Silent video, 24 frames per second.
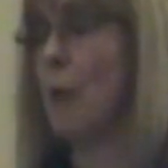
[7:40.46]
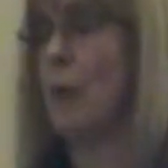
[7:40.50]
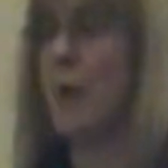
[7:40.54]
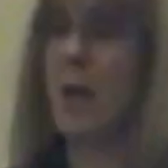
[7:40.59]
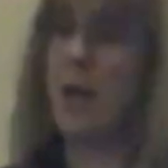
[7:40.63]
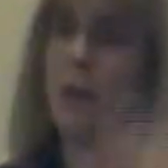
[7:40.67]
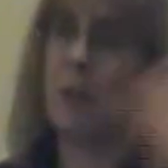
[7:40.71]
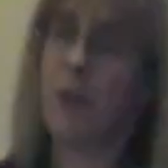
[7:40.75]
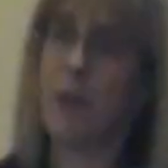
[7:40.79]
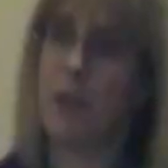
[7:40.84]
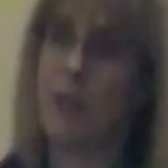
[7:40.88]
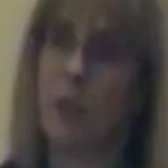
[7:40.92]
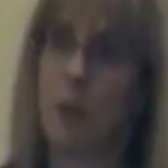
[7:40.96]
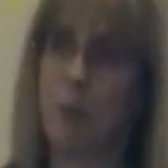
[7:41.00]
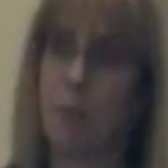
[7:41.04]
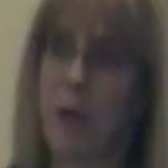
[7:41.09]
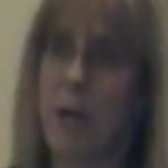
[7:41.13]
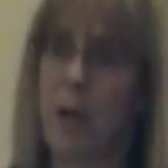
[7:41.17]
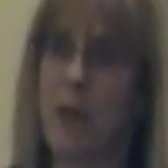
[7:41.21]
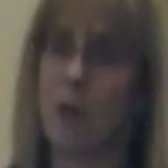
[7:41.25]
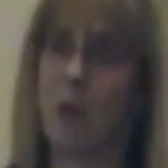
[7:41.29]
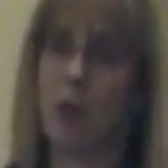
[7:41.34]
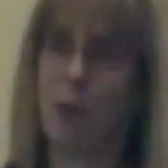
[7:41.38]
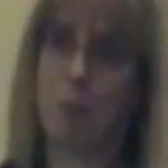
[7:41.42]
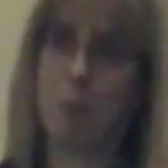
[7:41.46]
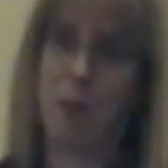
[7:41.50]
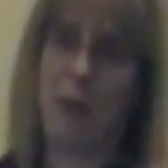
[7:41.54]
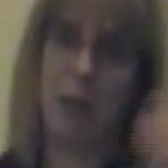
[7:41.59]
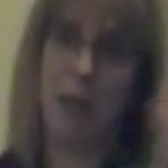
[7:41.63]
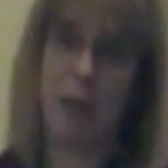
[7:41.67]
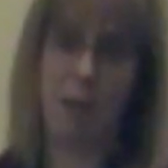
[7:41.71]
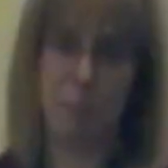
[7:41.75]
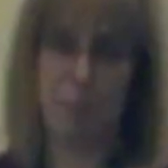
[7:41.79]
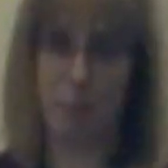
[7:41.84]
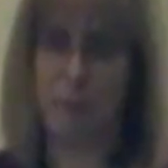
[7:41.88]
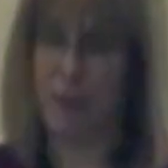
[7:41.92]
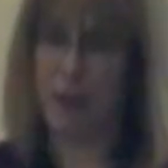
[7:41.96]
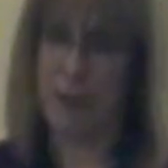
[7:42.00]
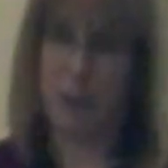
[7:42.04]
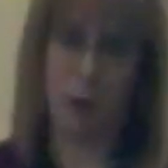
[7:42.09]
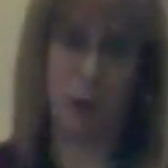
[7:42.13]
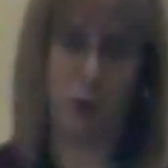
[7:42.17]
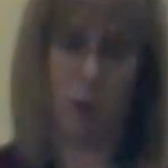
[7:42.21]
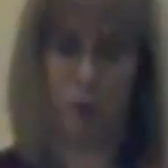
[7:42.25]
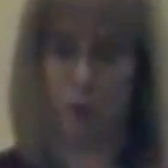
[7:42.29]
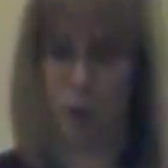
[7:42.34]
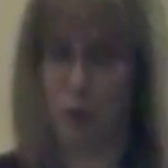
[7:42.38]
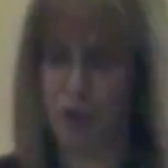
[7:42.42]
When I think back on
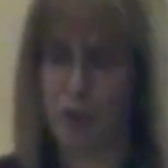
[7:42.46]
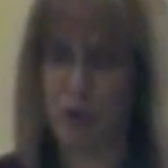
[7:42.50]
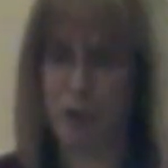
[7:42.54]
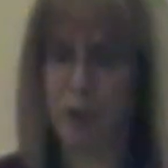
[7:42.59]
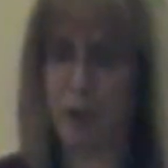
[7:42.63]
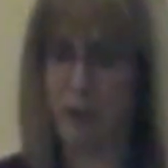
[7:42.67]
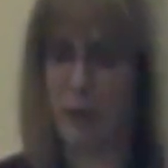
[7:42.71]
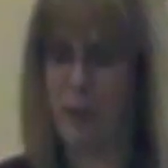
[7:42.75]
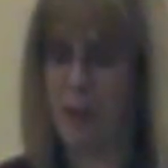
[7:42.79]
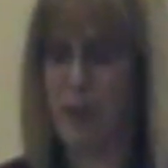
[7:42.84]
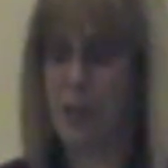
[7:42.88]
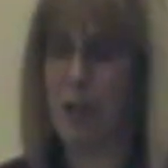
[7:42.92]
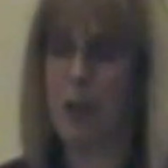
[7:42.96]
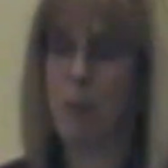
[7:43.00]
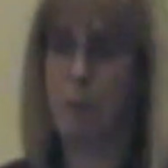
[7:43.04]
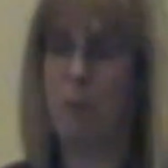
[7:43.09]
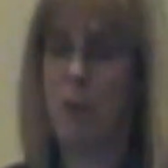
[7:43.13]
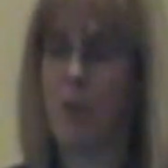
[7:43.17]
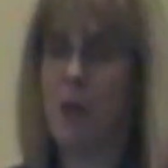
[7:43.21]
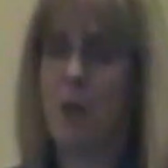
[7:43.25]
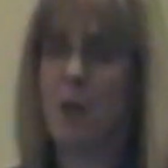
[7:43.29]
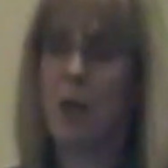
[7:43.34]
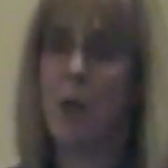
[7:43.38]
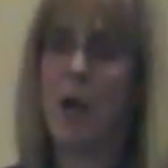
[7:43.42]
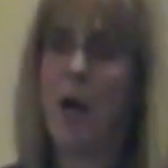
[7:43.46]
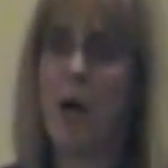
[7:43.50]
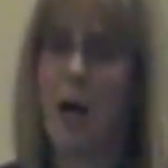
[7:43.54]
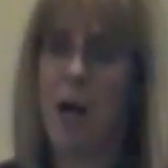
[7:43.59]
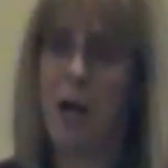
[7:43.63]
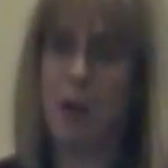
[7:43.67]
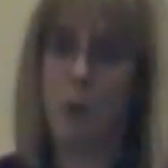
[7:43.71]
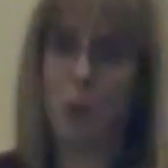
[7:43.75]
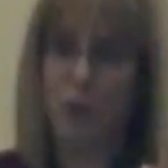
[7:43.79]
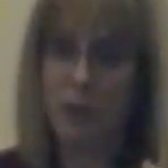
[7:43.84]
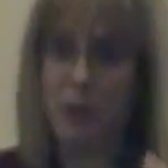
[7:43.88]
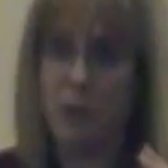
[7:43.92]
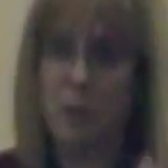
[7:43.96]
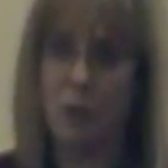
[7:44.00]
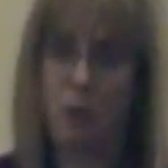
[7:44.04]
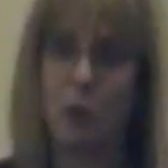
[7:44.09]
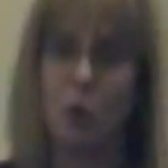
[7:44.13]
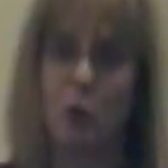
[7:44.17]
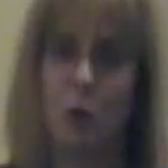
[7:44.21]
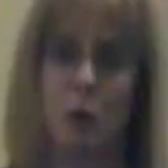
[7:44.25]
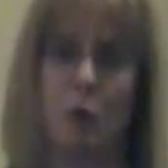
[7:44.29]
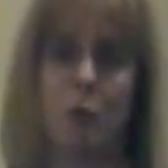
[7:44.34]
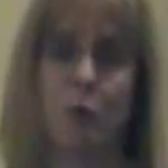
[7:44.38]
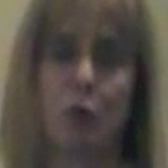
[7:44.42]
my university time, I went
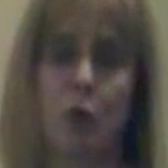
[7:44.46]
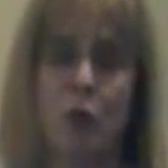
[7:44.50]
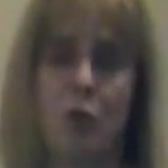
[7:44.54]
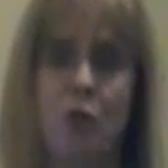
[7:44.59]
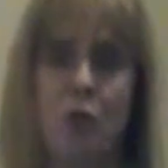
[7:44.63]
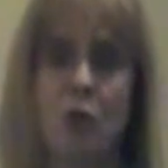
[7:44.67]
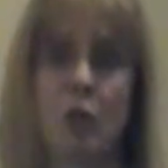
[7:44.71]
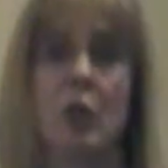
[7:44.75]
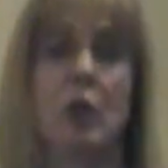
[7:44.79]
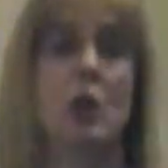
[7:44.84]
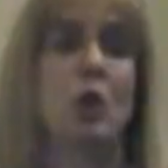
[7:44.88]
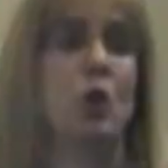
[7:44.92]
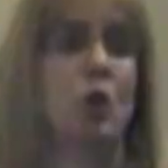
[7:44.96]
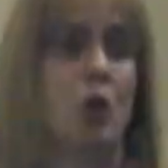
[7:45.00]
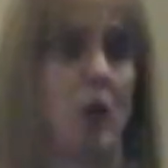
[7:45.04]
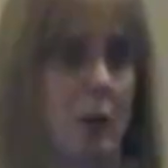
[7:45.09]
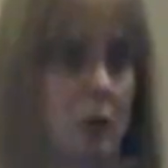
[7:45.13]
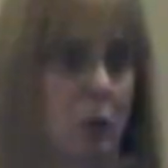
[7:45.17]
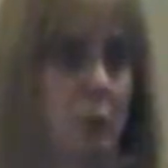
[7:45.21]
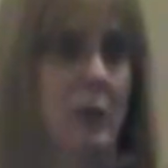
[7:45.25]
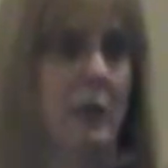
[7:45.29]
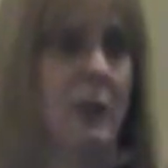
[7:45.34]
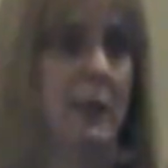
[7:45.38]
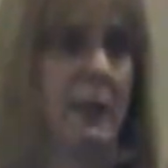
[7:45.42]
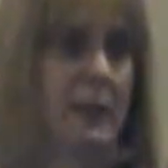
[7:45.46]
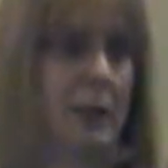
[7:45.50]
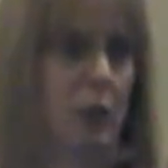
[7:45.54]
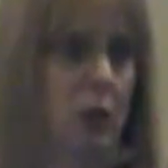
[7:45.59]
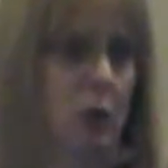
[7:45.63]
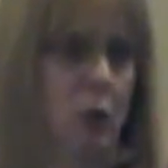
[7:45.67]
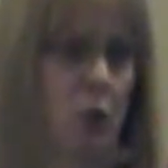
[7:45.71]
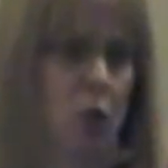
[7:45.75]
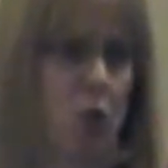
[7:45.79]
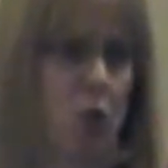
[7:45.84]
into university not reading any